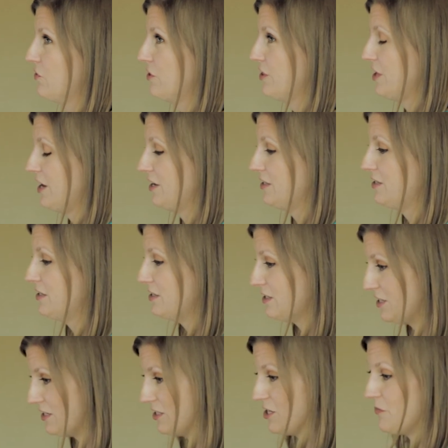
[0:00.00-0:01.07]
that
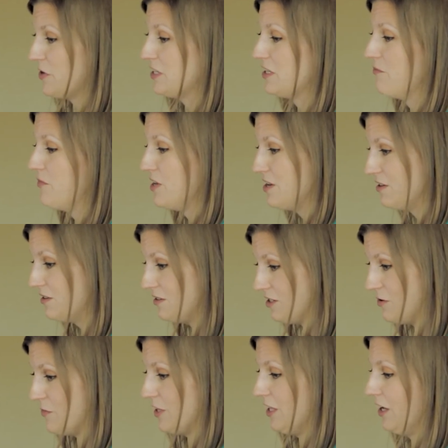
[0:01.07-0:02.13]
system isn't being
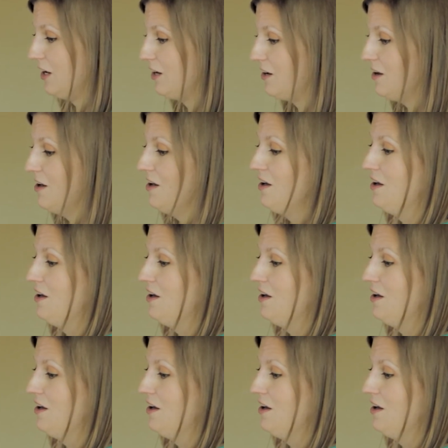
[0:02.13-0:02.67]
stimulated